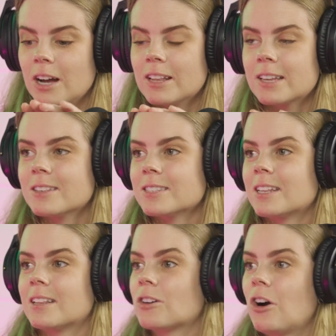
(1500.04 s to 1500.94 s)
down like this, and
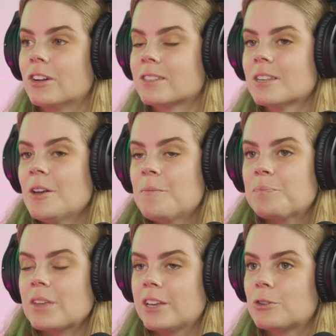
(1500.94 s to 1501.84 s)
then
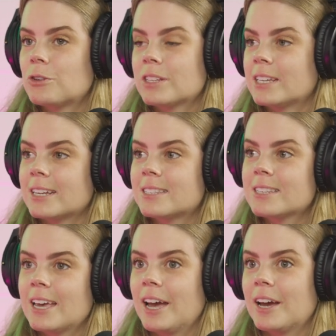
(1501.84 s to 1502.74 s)
it couldn't get
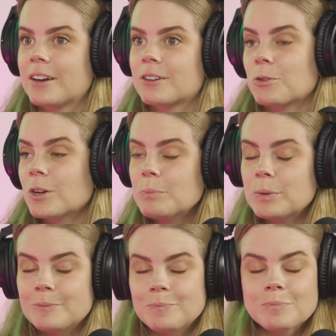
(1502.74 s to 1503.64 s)
grip
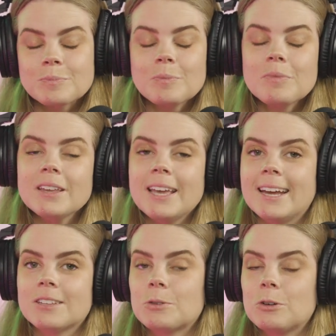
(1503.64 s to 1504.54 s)

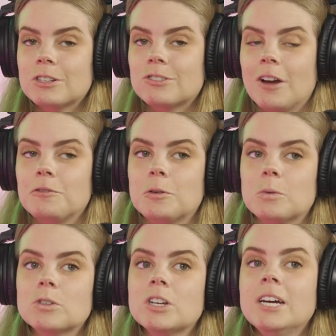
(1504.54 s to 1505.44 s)
and couldn't drive
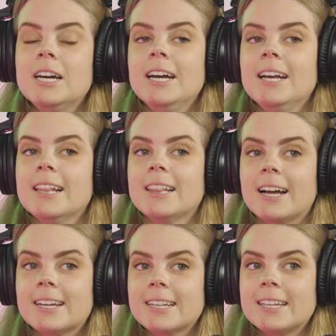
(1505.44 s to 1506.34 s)
forward.
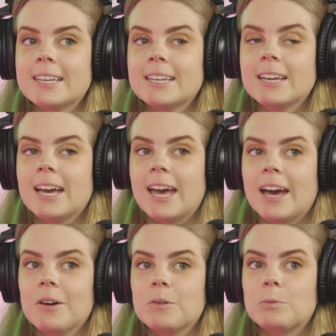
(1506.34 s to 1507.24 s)
Luckily,
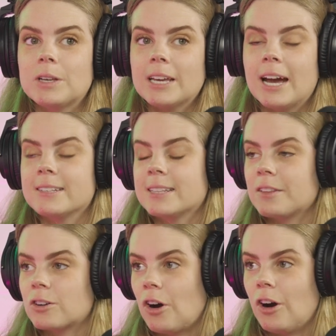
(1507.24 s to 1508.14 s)
we had
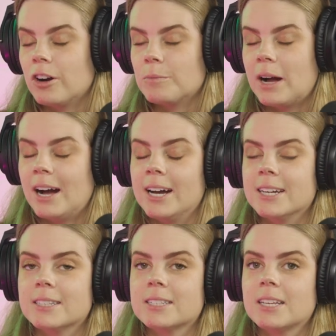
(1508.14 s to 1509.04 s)
another car behind